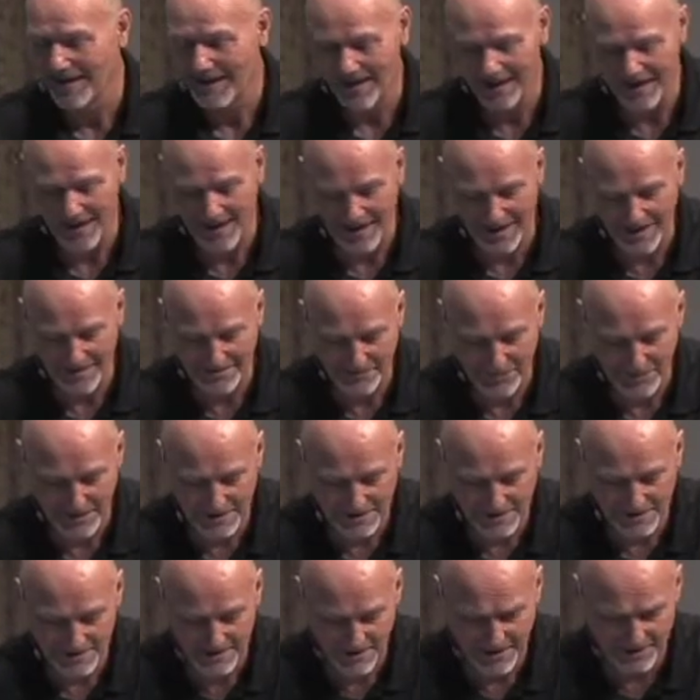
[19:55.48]
Uh,
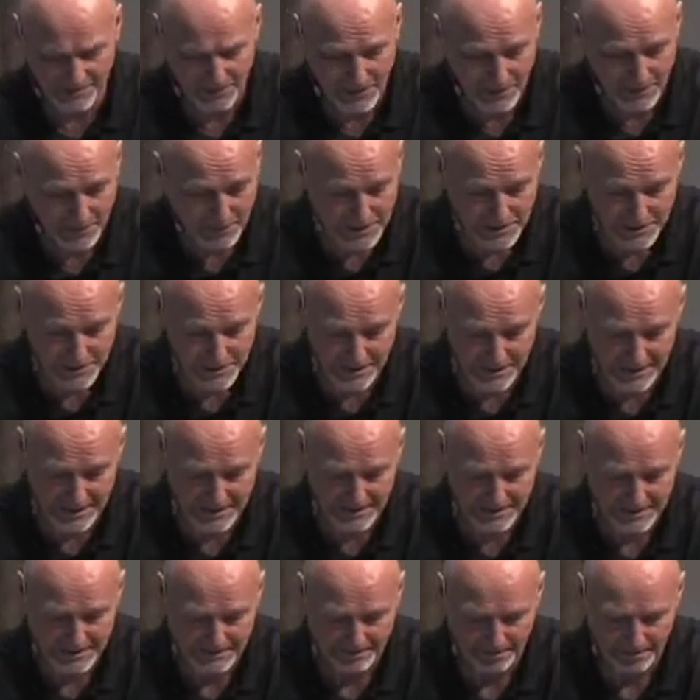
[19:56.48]
but, uh, but we
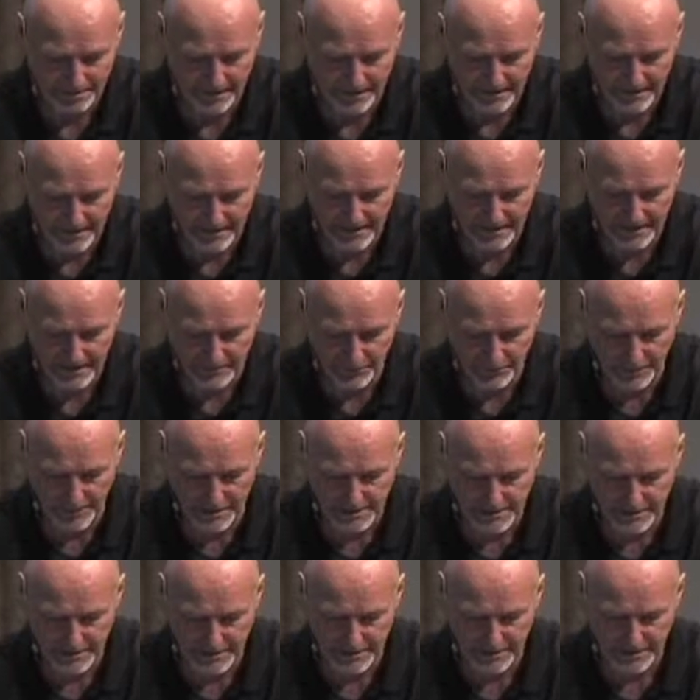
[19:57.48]
should. And it
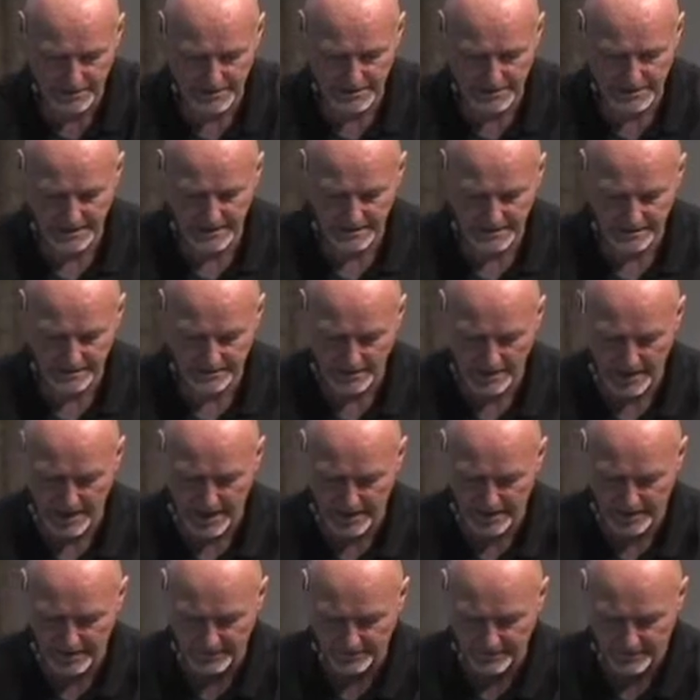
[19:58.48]
brings unity to the
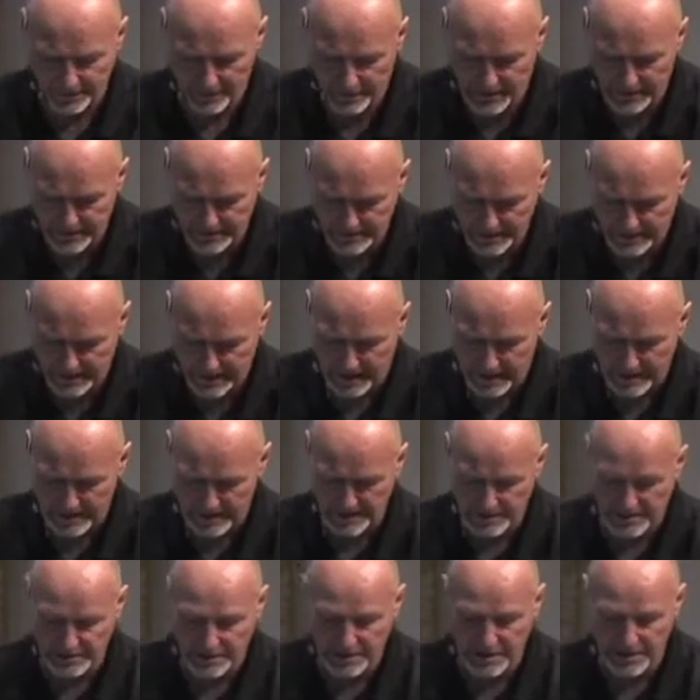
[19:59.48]
body of Christ.
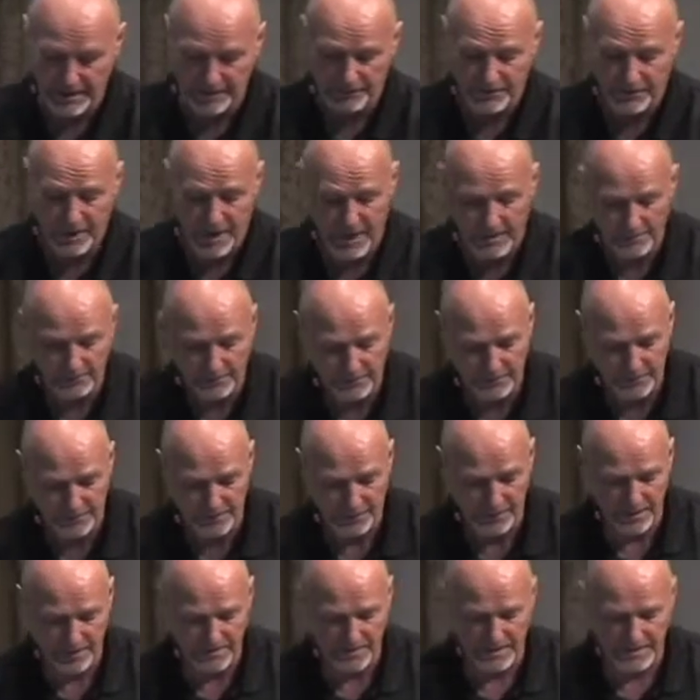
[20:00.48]
Since you have comfort
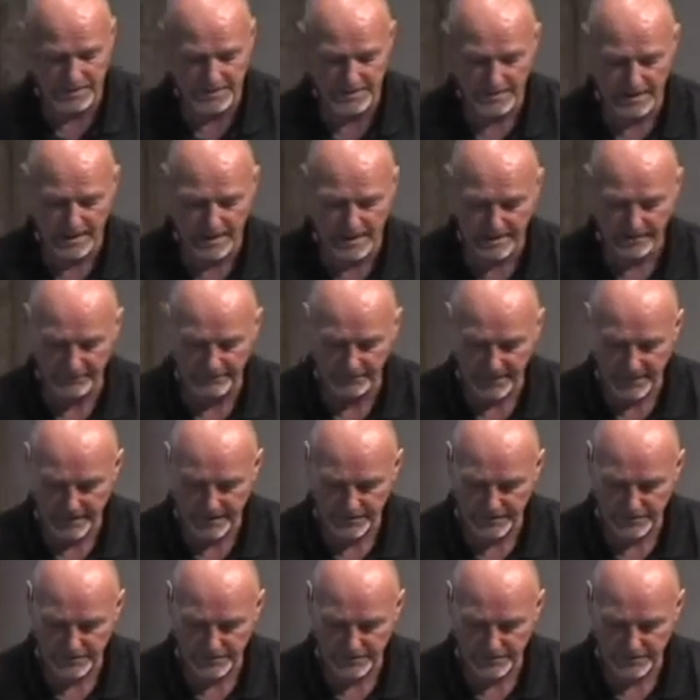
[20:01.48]
from his love.